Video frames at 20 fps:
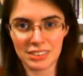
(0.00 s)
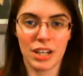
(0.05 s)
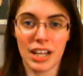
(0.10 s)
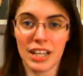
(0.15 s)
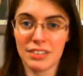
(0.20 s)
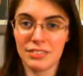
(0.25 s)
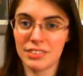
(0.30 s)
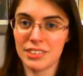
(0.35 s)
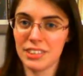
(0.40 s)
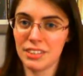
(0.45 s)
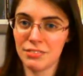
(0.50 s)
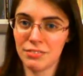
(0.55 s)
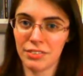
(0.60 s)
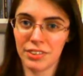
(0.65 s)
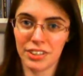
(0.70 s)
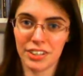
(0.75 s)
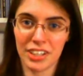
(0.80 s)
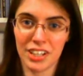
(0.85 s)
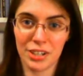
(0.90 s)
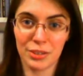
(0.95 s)
I have seen
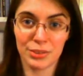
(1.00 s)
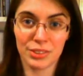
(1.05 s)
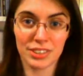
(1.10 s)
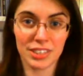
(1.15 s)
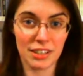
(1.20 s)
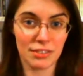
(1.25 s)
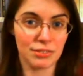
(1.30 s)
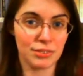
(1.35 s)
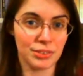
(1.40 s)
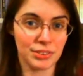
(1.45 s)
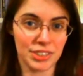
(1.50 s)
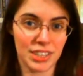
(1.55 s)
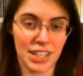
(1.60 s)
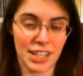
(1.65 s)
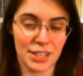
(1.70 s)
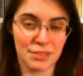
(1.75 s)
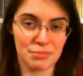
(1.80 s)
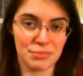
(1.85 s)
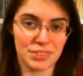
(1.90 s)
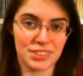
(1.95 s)
Vertigo several
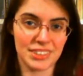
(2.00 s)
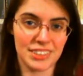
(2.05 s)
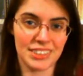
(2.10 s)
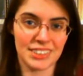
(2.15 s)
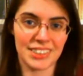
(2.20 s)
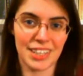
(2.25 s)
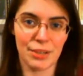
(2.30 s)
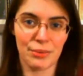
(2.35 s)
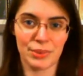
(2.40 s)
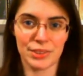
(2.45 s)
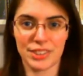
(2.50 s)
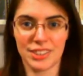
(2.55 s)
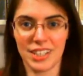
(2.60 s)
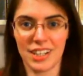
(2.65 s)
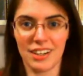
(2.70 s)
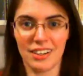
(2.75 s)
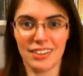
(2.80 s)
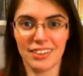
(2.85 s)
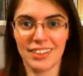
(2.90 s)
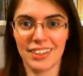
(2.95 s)
times since I was
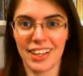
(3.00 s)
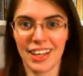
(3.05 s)
young,